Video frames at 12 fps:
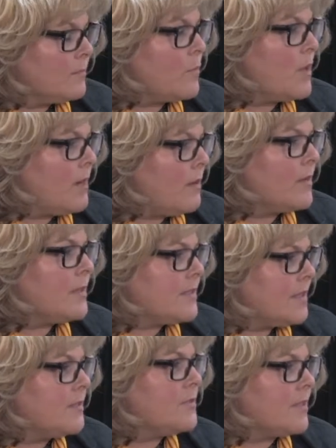Wow, that
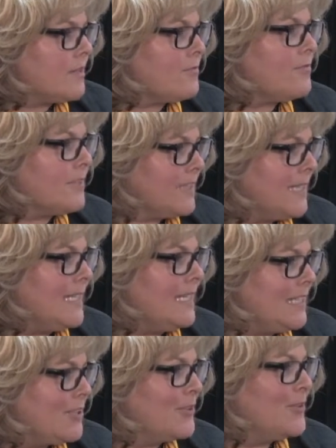sounds like a really
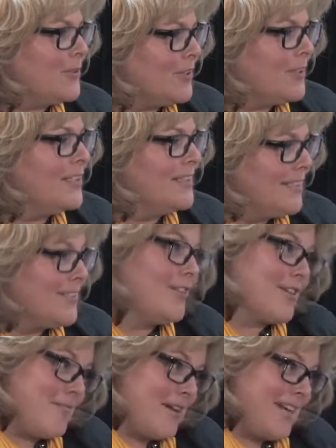neat tool.
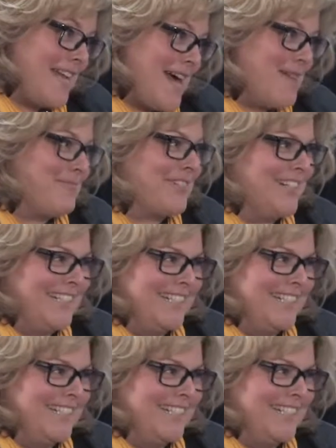Talk about an app, right?